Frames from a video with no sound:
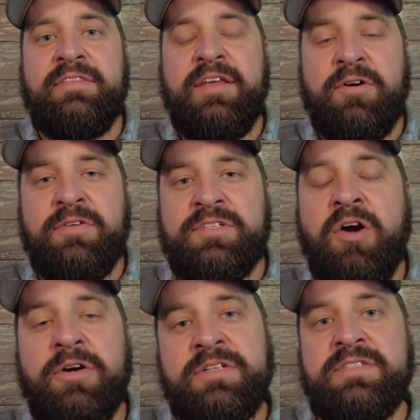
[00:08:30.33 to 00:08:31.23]
those
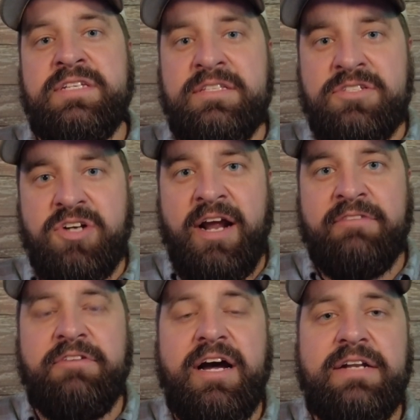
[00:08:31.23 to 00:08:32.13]
hardened seeds
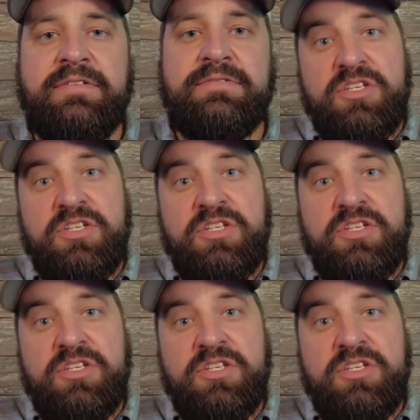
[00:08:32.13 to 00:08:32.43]
stratified.